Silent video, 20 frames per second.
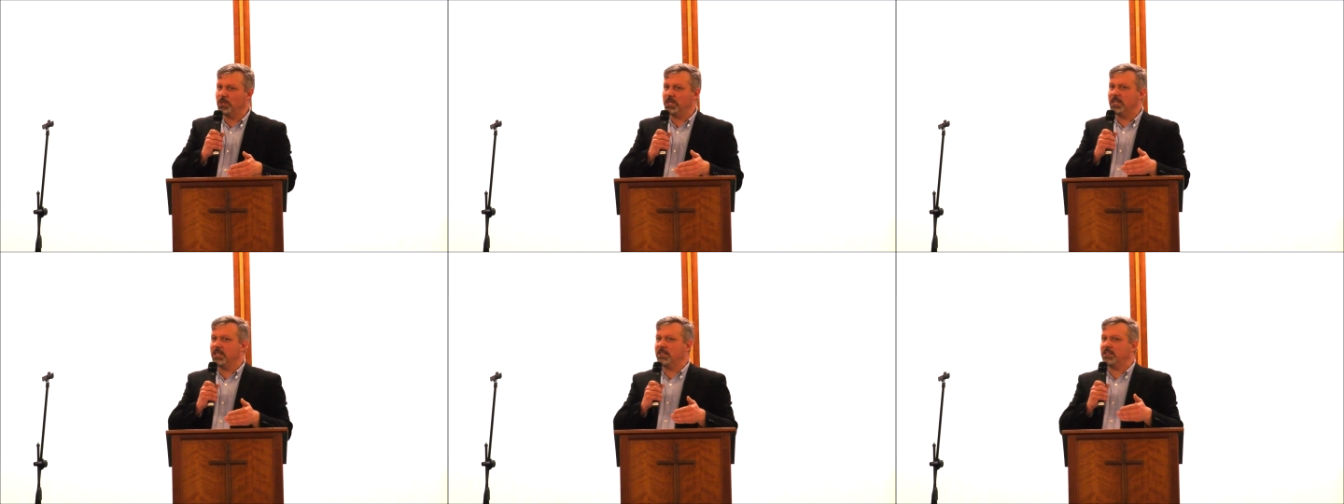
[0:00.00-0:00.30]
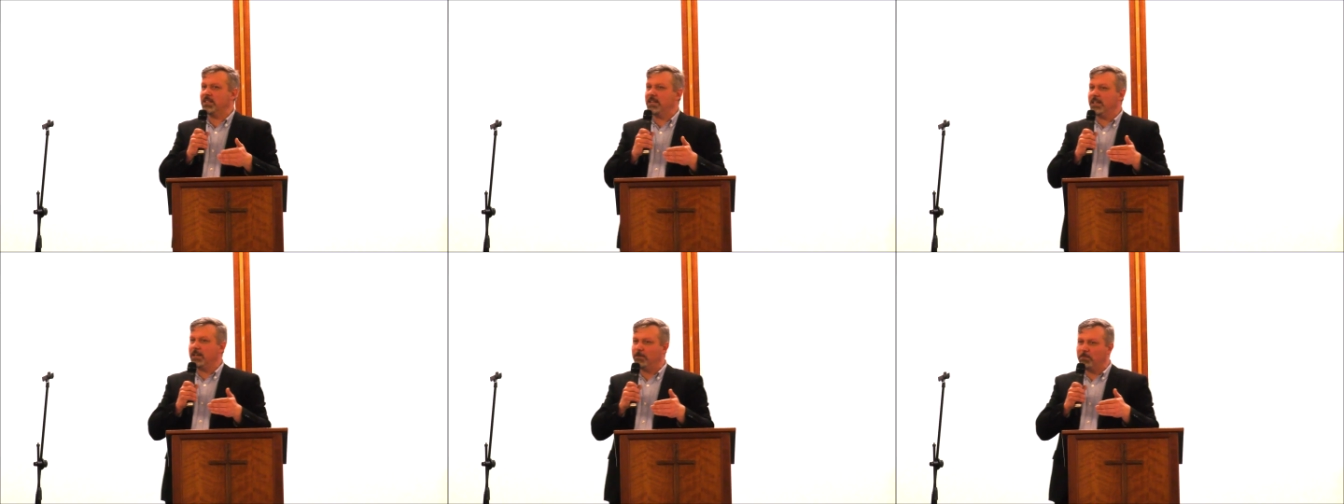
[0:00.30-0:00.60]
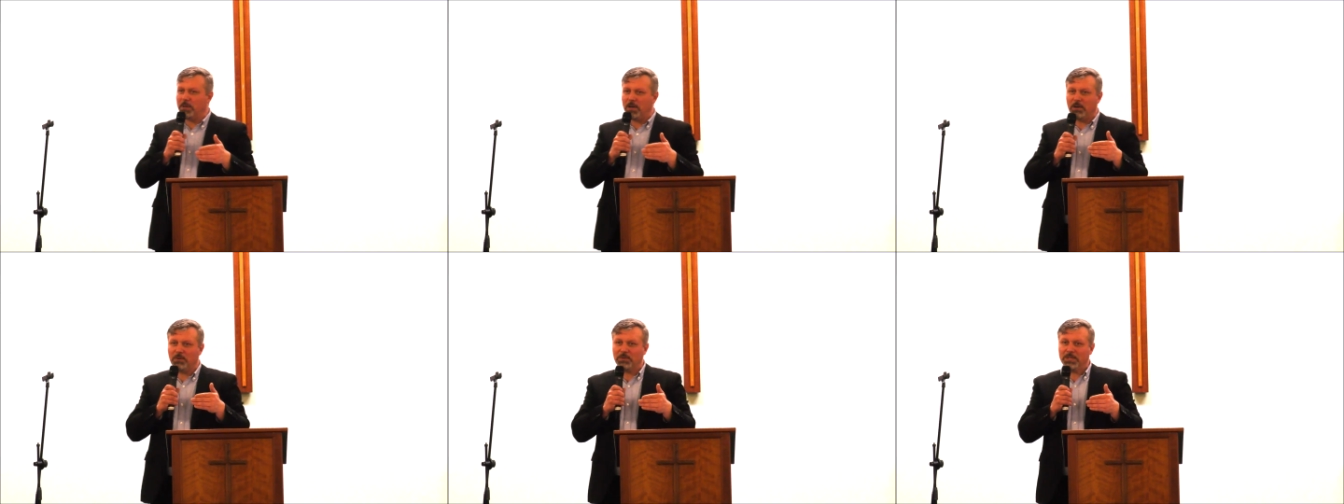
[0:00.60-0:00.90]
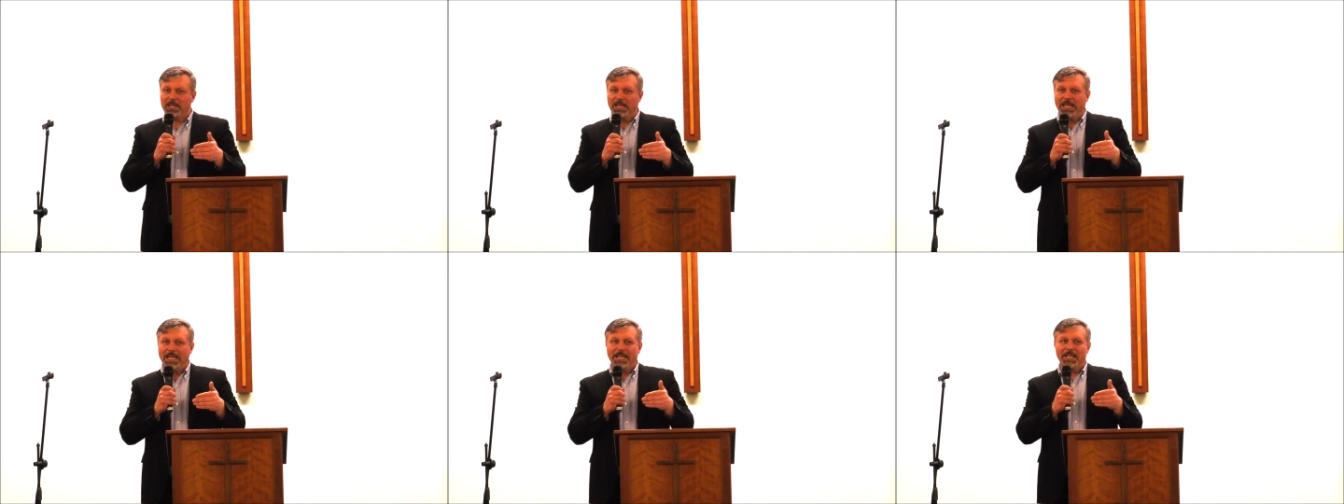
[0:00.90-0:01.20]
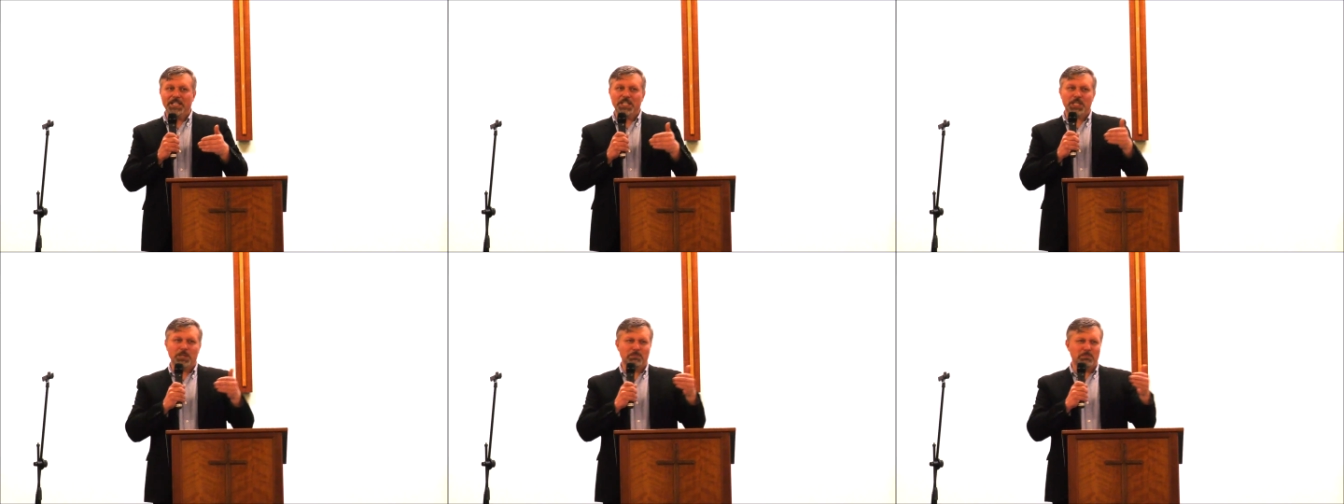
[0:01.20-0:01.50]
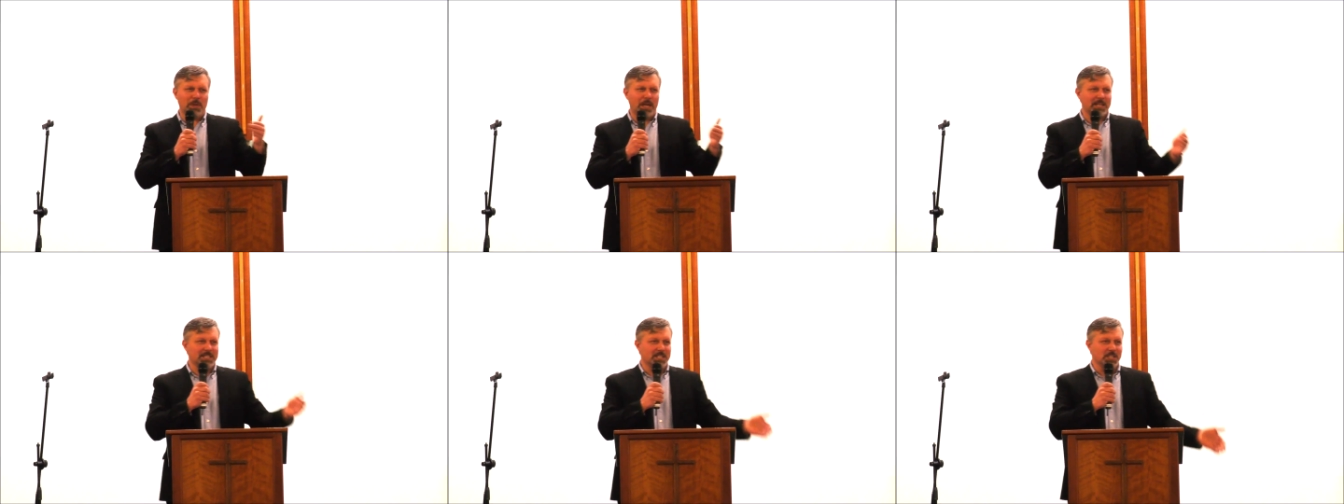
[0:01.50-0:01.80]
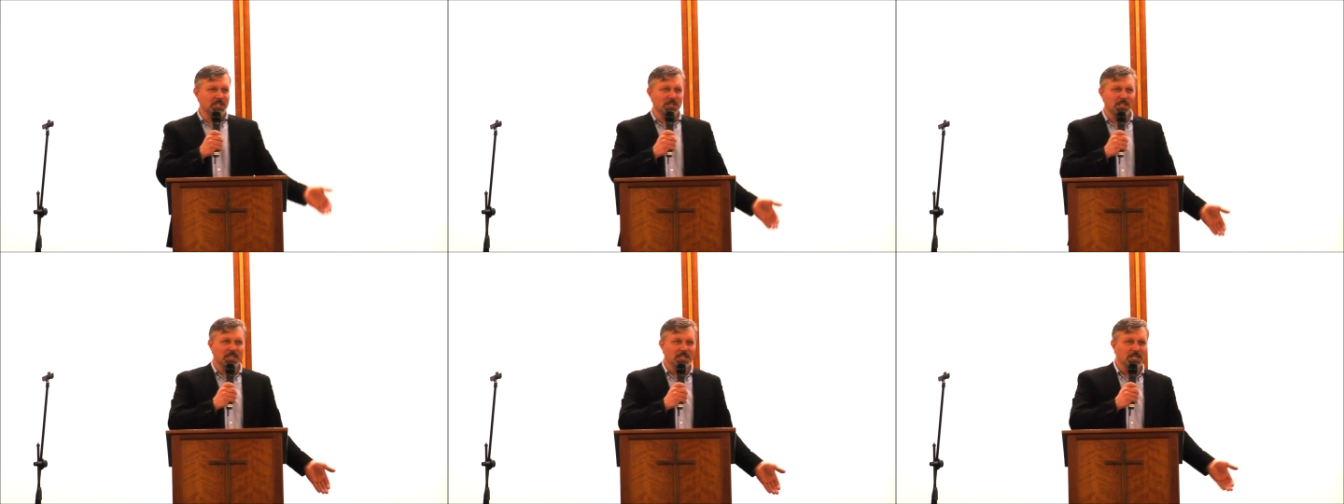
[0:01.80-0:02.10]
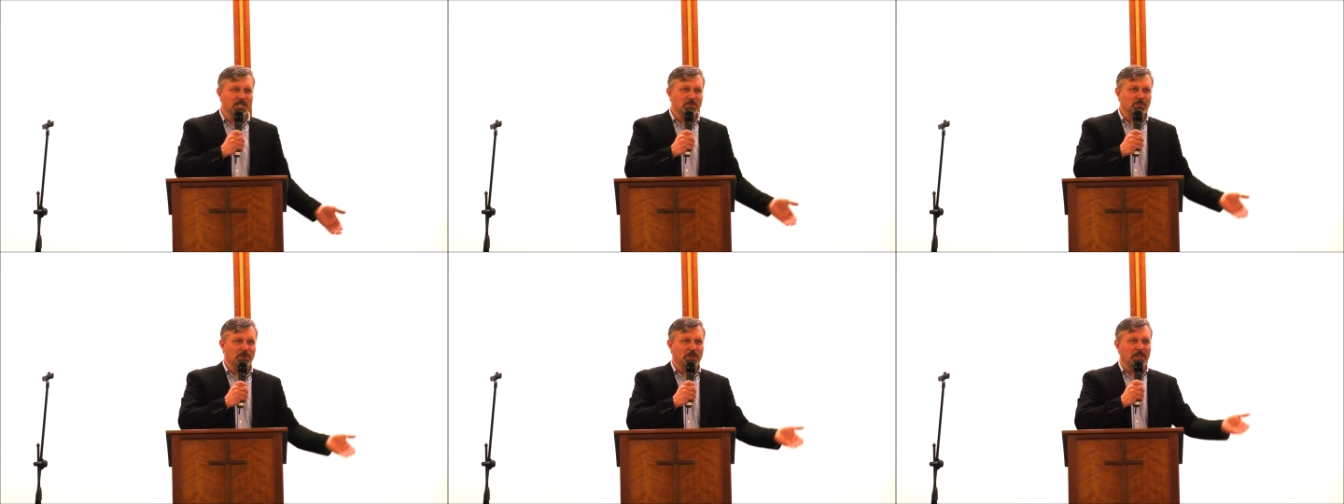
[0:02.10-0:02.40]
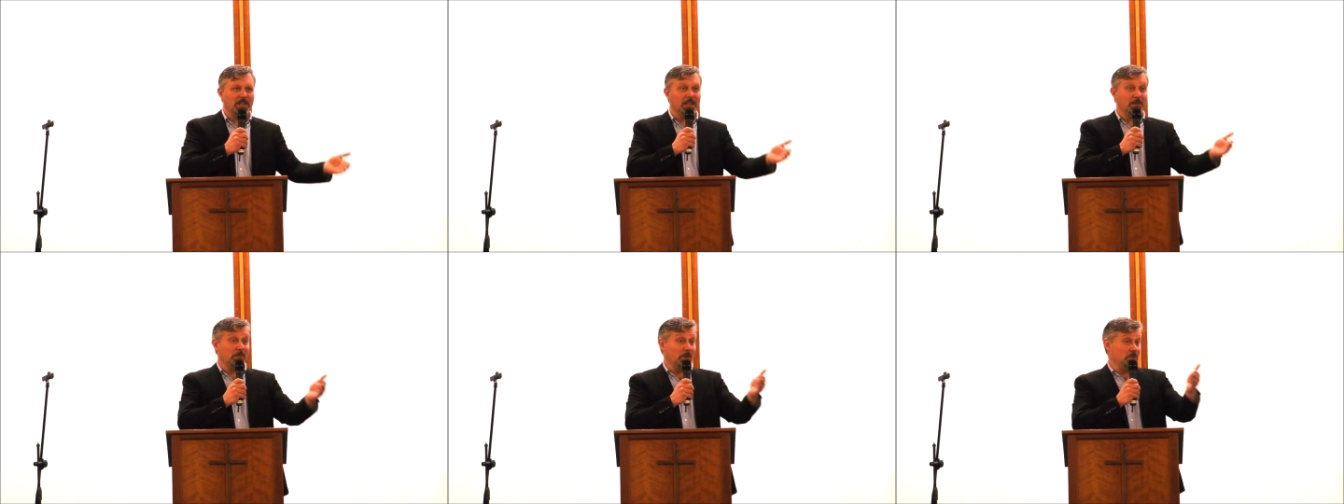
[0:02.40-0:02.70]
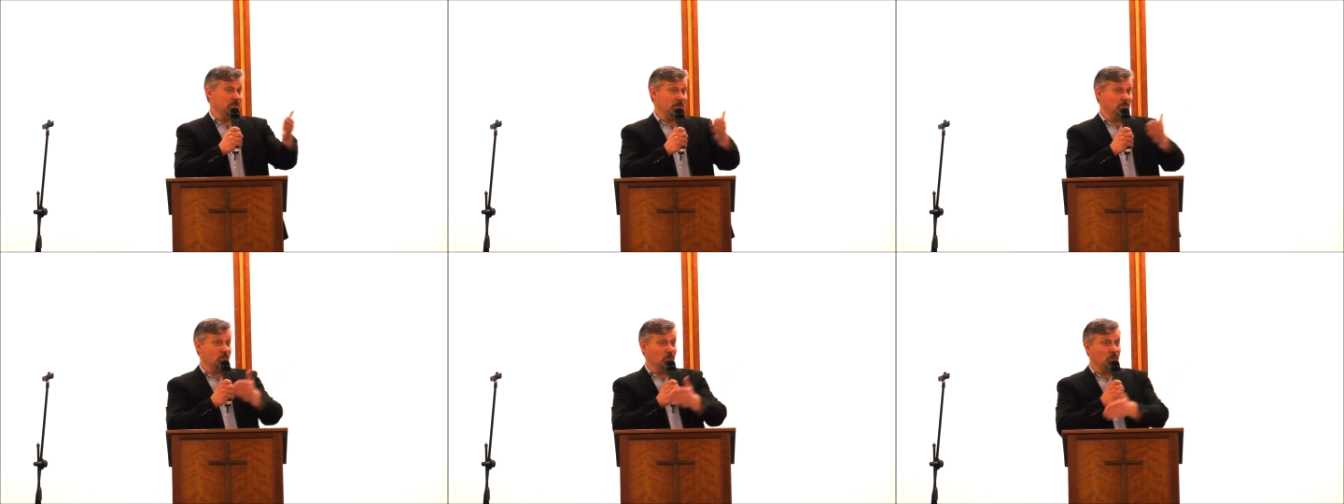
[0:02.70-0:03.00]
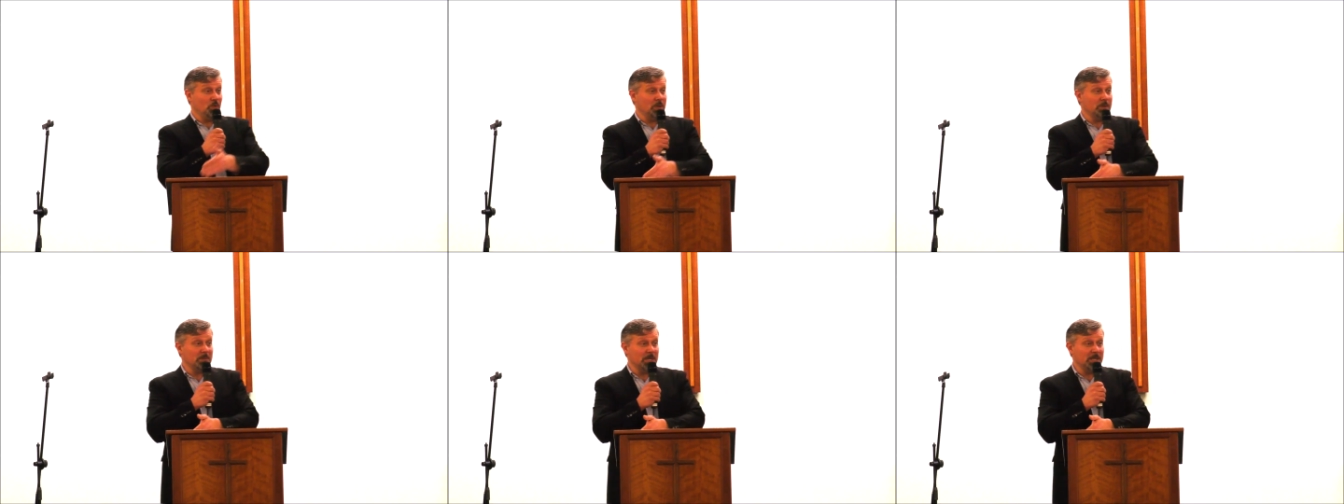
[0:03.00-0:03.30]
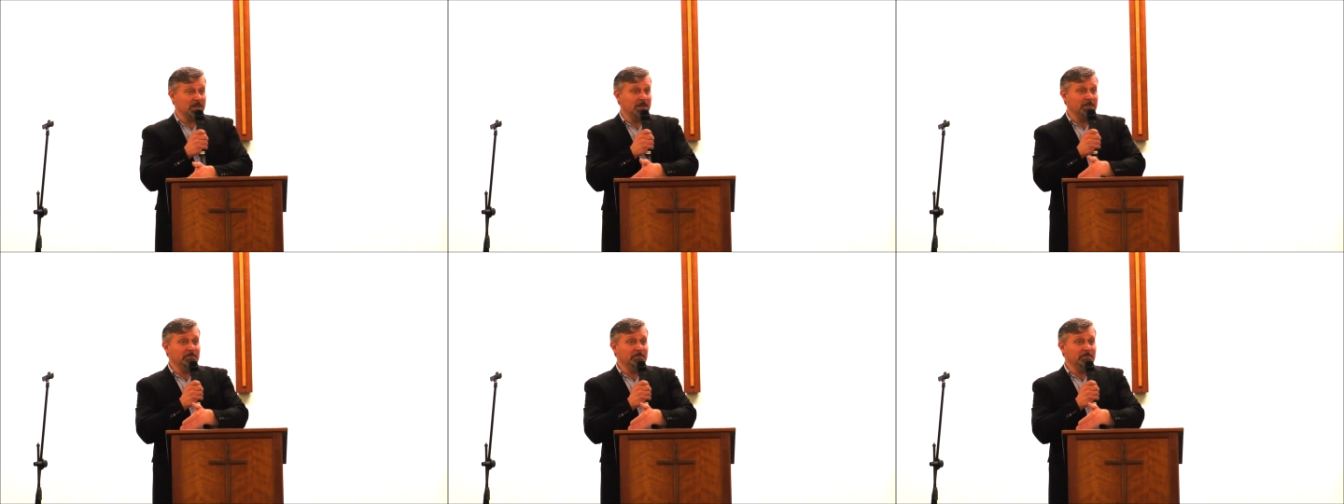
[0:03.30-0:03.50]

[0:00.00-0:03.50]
we think about some passages, we think about some women